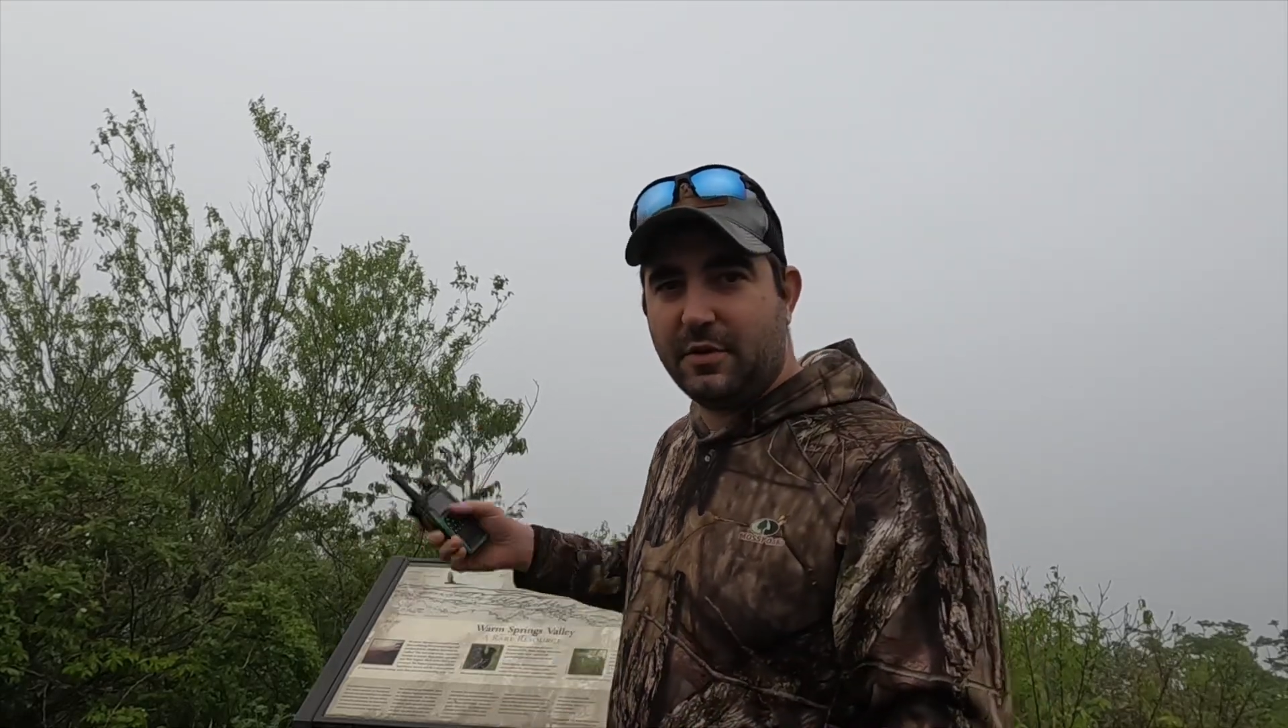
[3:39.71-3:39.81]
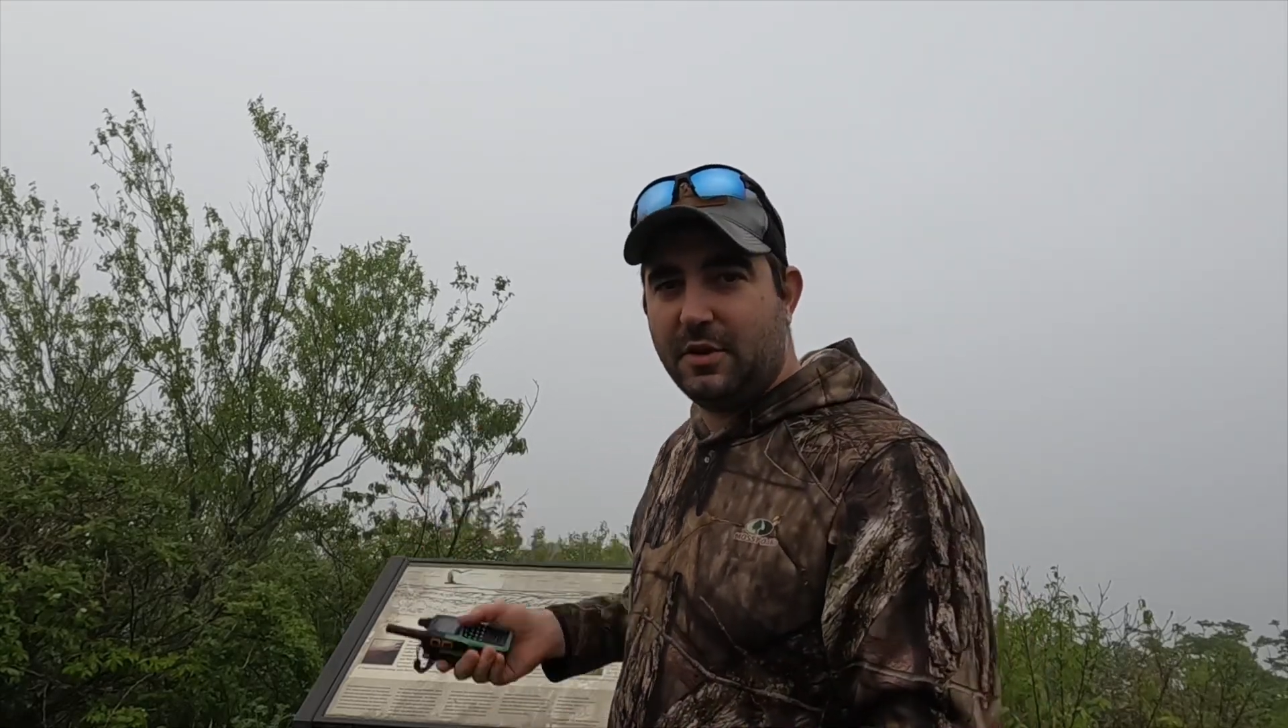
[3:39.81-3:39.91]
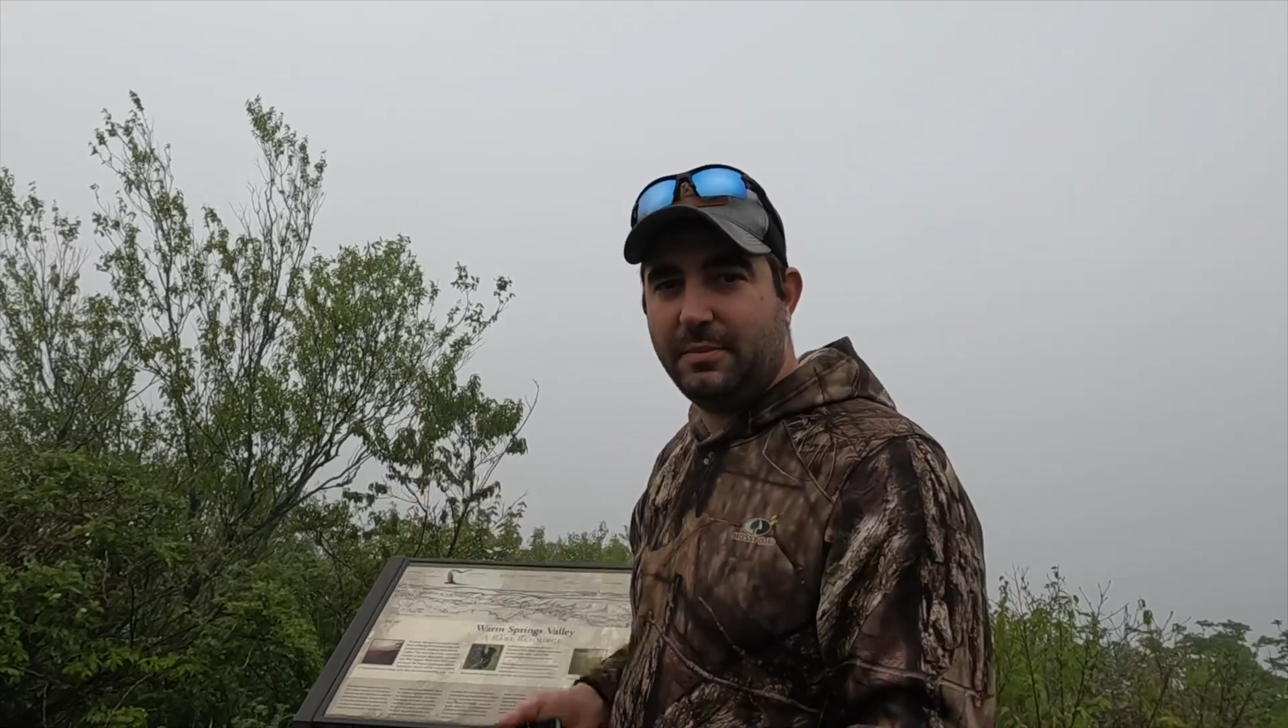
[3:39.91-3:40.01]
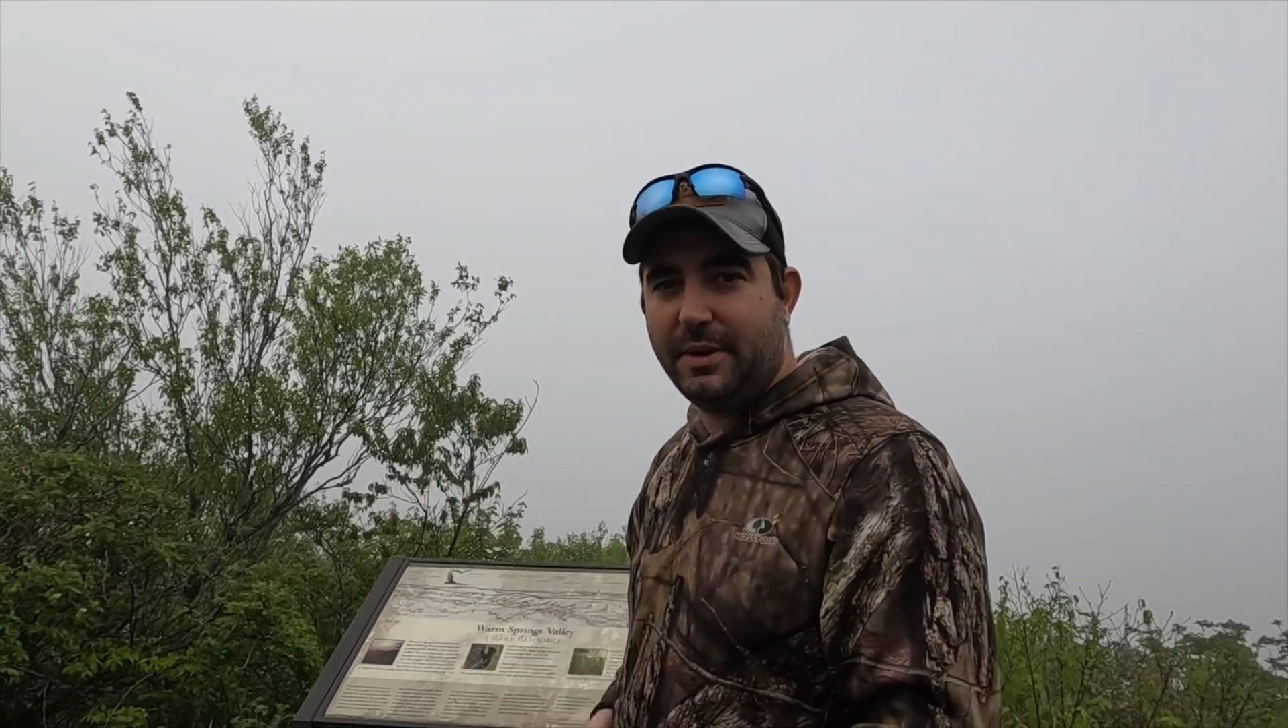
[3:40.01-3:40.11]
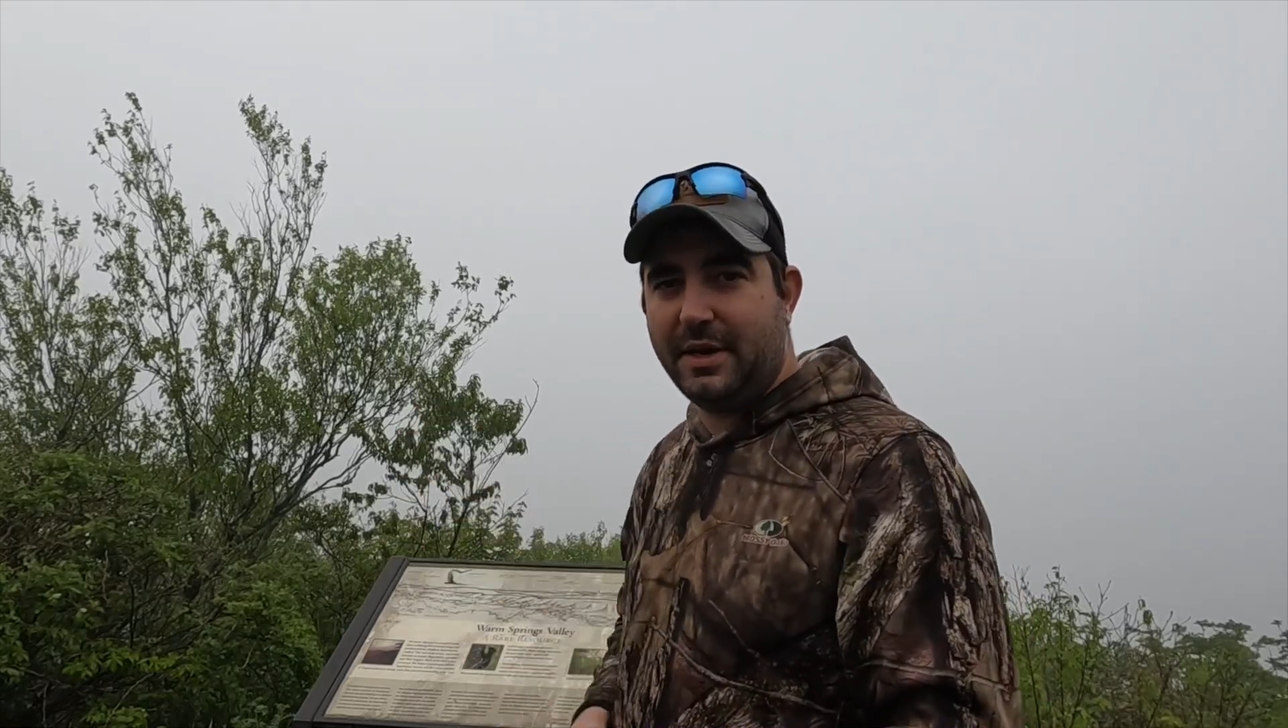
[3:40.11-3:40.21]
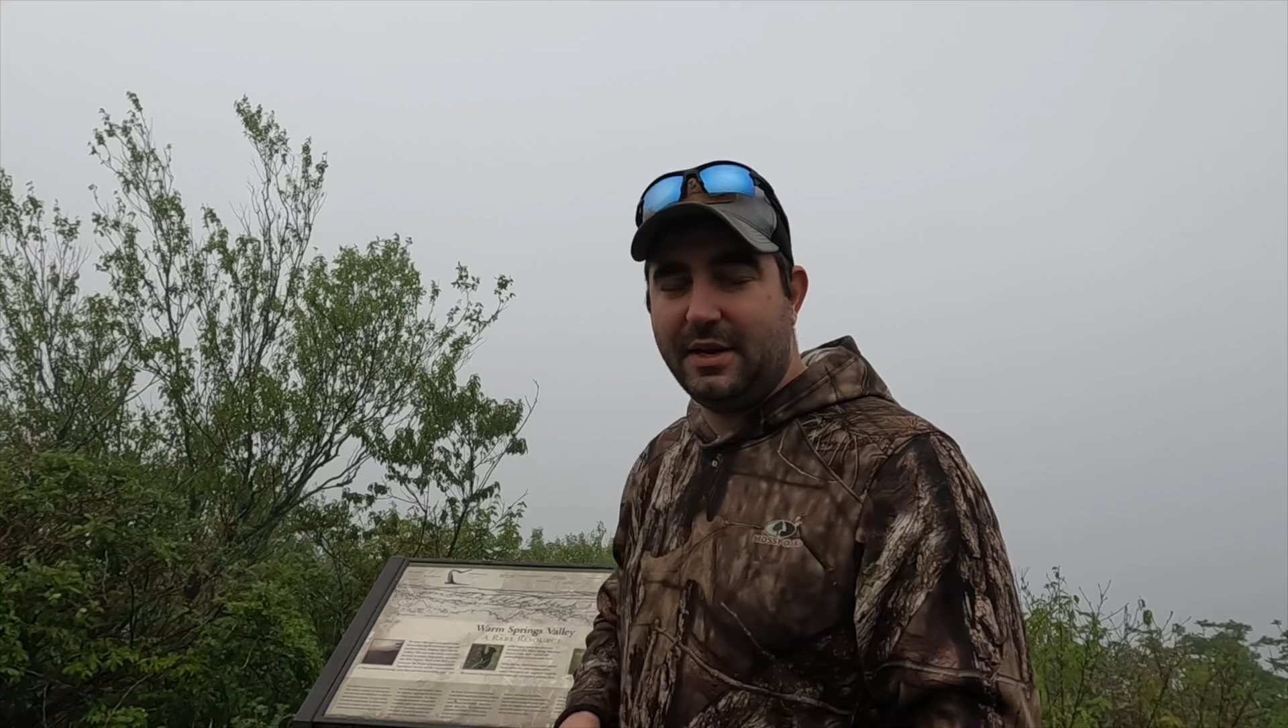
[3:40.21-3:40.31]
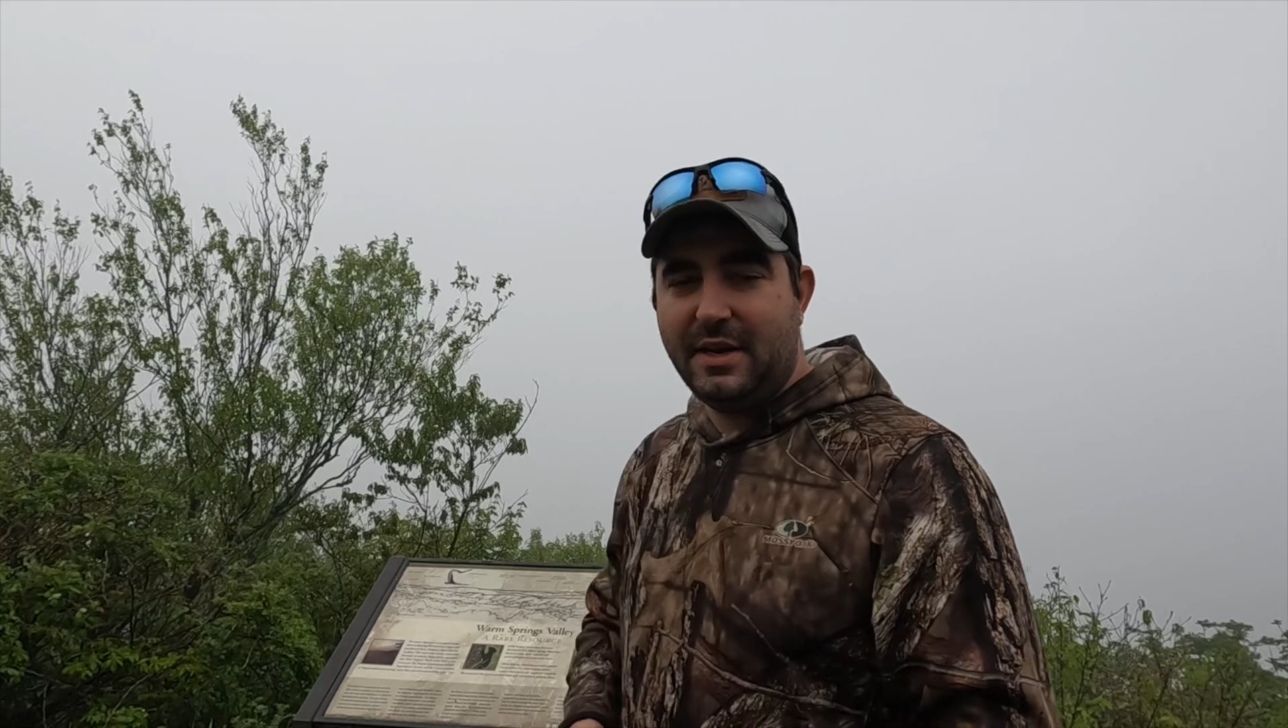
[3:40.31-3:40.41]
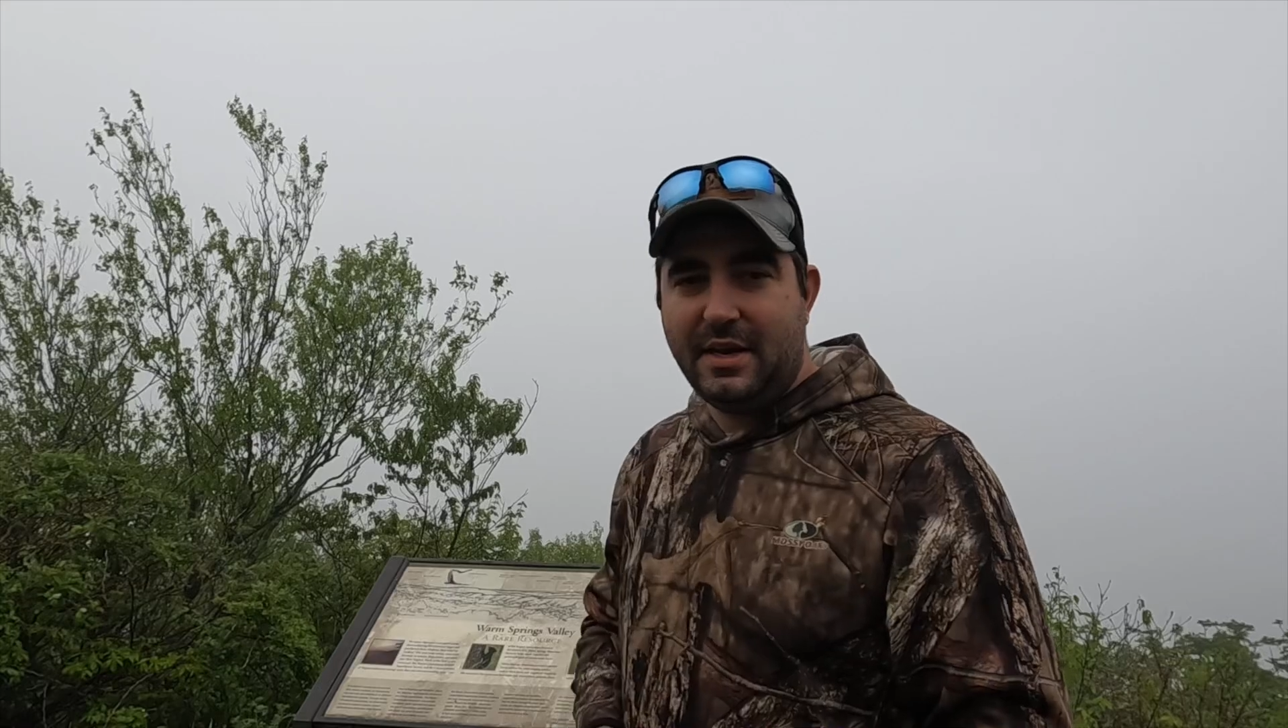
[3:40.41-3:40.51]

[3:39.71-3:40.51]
a little bit.